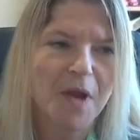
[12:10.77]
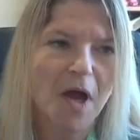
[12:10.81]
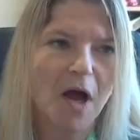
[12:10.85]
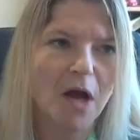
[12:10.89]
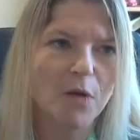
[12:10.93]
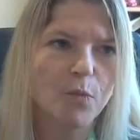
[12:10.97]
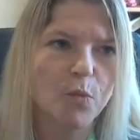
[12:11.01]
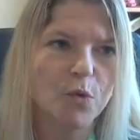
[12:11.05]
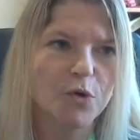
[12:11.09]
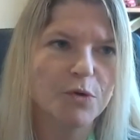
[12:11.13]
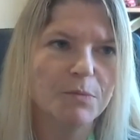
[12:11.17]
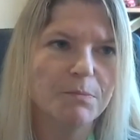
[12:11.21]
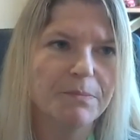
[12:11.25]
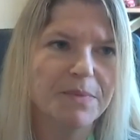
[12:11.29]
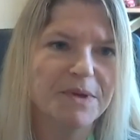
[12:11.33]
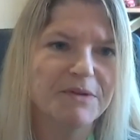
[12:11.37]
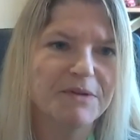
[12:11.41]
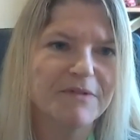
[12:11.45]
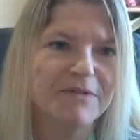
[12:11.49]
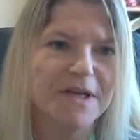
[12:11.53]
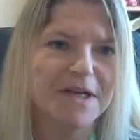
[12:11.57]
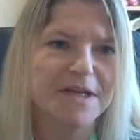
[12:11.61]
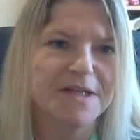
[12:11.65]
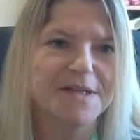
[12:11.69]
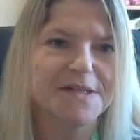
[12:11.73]
I wouldn't be
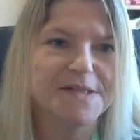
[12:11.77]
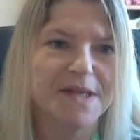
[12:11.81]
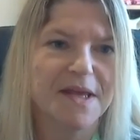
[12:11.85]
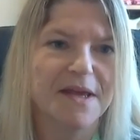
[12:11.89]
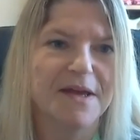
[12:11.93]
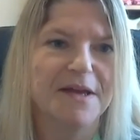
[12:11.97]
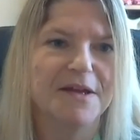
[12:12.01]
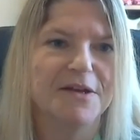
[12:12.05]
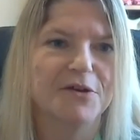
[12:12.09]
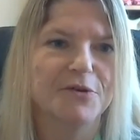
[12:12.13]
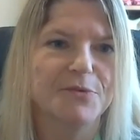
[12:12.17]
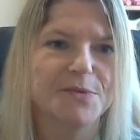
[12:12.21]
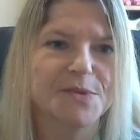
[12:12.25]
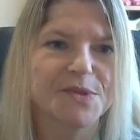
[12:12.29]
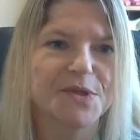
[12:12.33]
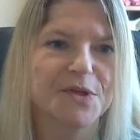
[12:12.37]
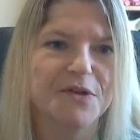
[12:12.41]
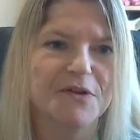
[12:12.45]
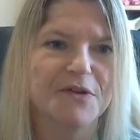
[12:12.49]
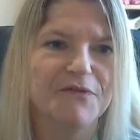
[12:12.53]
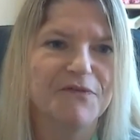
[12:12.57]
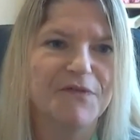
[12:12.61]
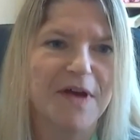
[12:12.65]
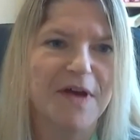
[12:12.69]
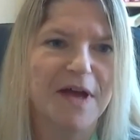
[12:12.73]
really scared I was going
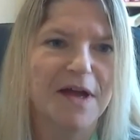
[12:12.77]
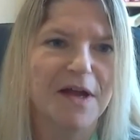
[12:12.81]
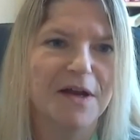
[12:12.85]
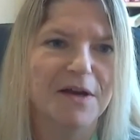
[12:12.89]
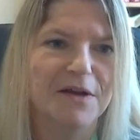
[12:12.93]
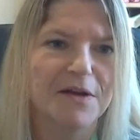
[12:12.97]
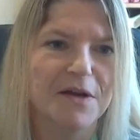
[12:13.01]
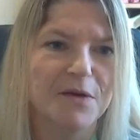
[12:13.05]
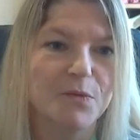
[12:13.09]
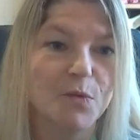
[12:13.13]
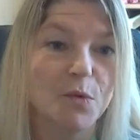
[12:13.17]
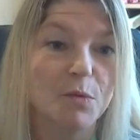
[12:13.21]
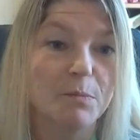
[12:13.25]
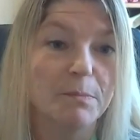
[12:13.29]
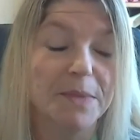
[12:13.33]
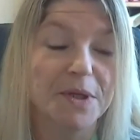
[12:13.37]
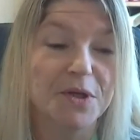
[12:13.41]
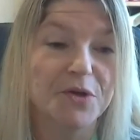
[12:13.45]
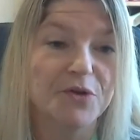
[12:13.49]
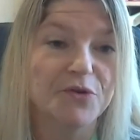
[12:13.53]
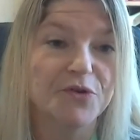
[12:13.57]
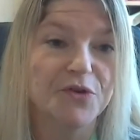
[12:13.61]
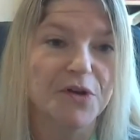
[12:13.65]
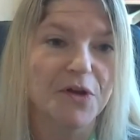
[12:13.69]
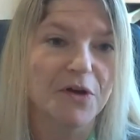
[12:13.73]
to fail and I wouldn't be
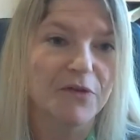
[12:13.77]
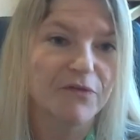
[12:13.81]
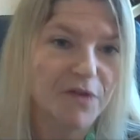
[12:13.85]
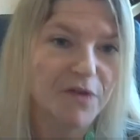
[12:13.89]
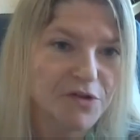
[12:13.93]
good enough.